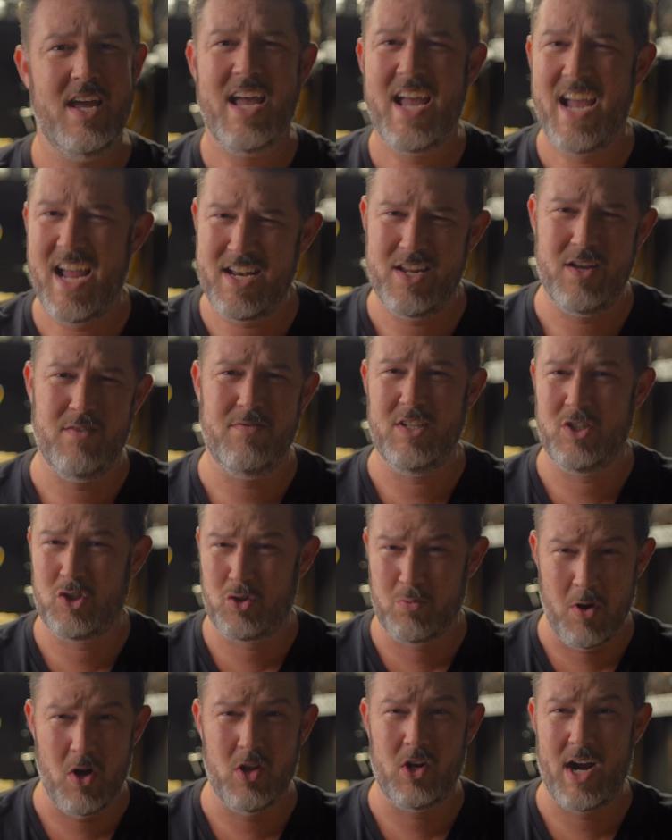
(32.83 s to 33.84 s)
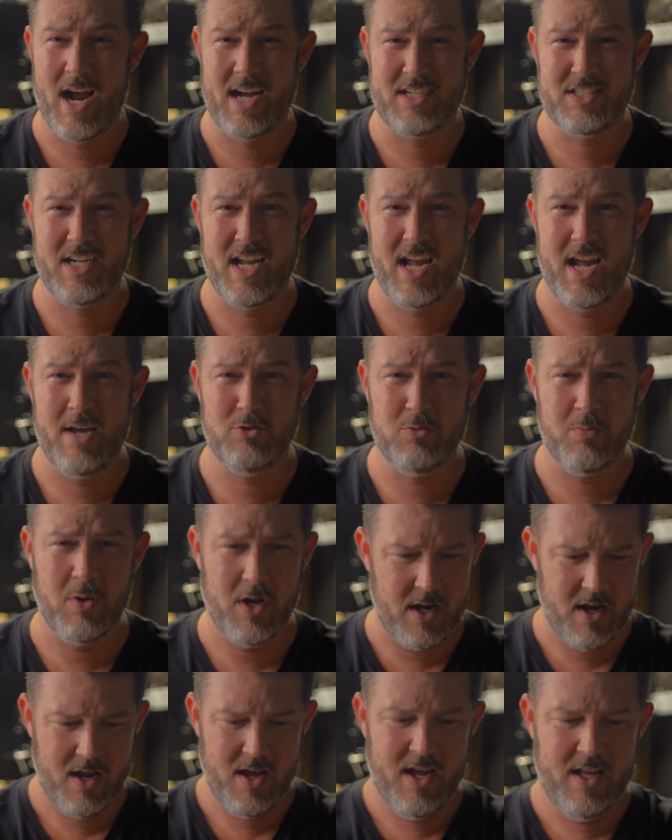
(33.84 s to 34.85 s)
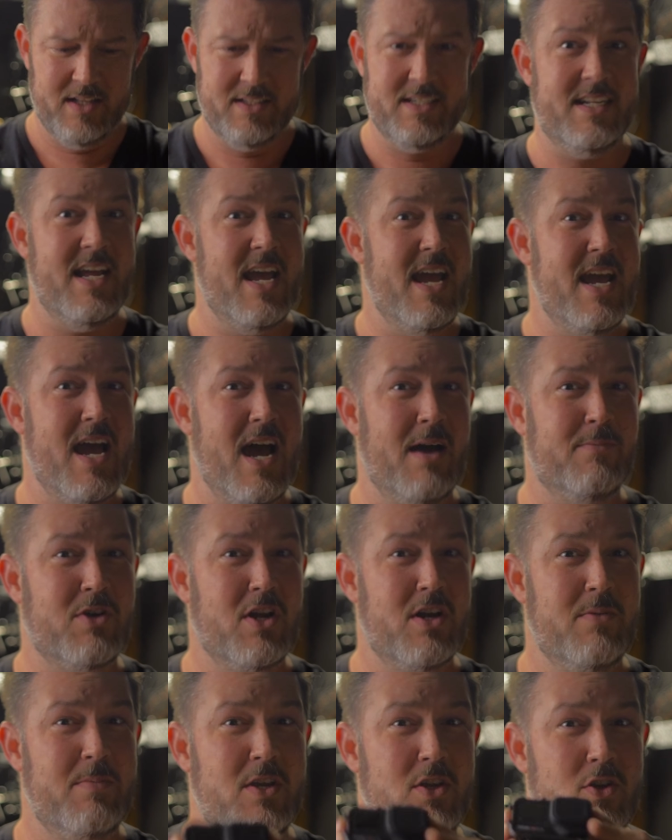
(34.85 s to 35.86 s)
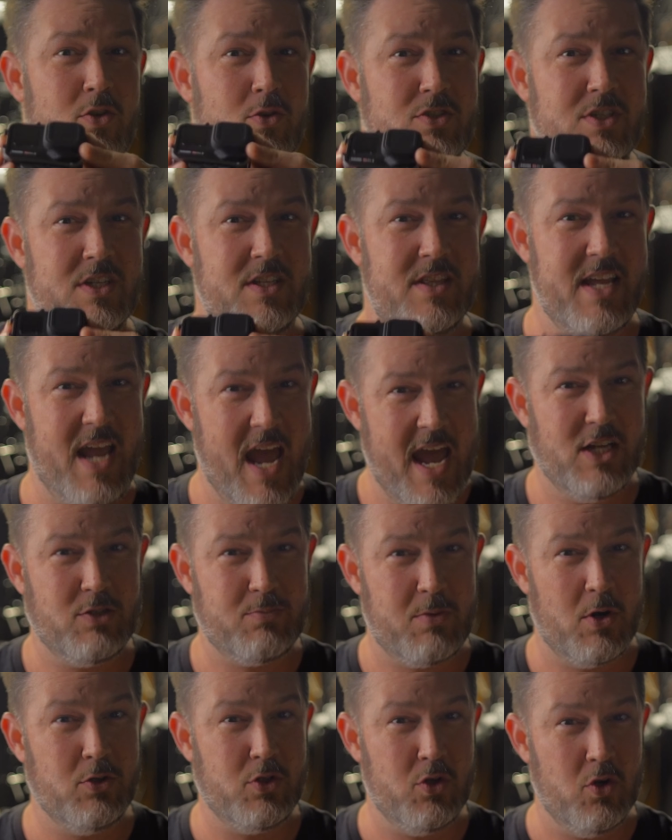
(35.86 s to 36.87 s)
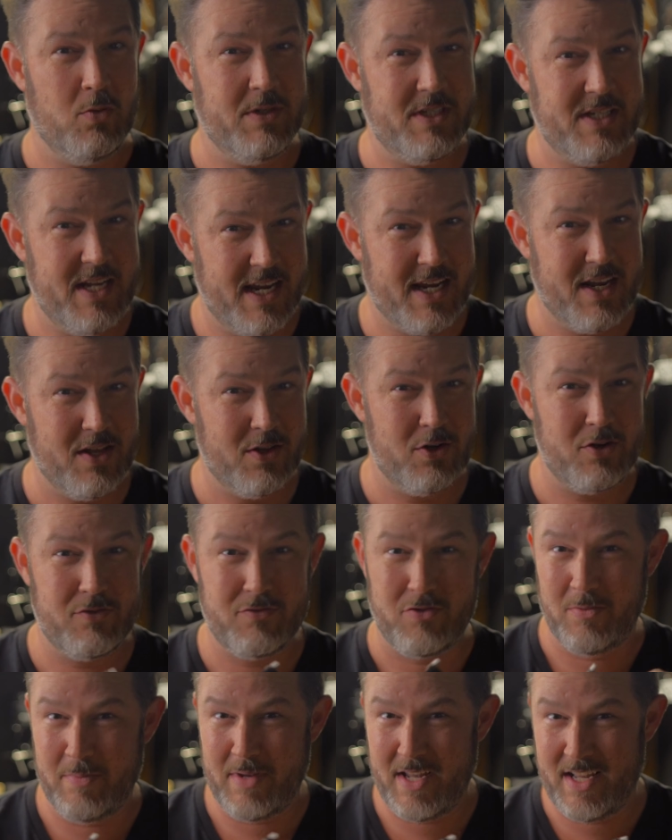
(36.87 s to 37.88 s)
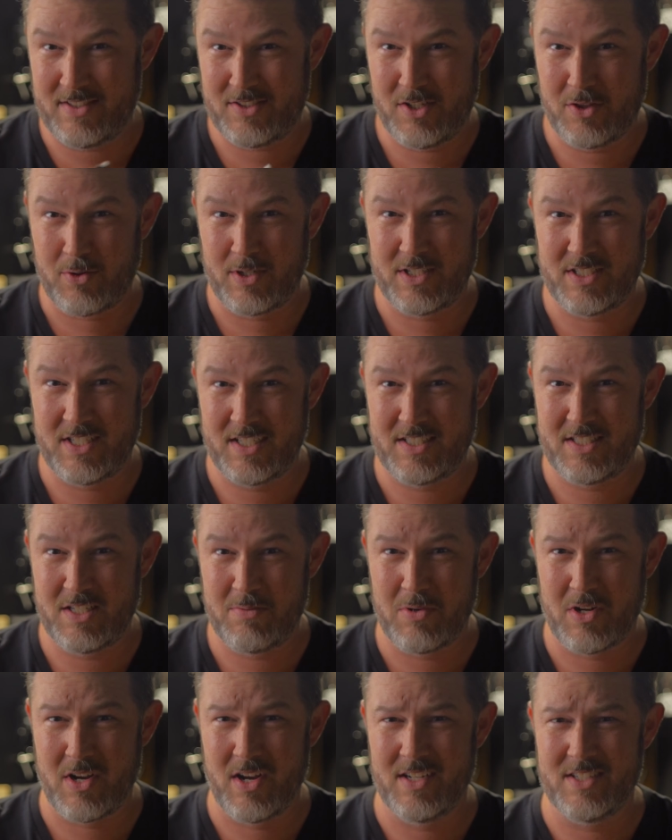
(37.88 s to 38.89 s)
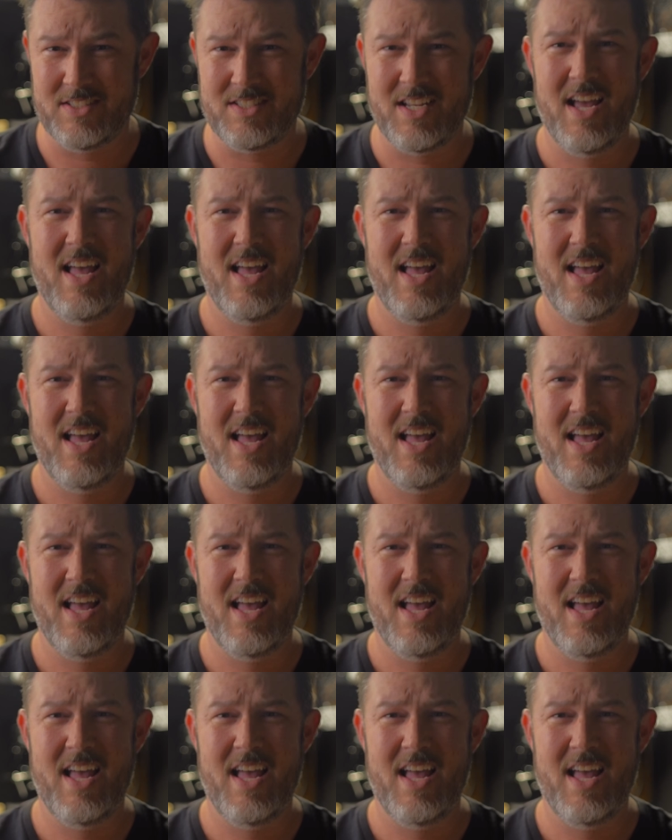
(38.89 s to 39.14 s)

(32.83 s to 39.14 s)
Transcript: any of these smaller action cams, but today I'm going to be using the Ace Pro 2 in particular from Insta360 because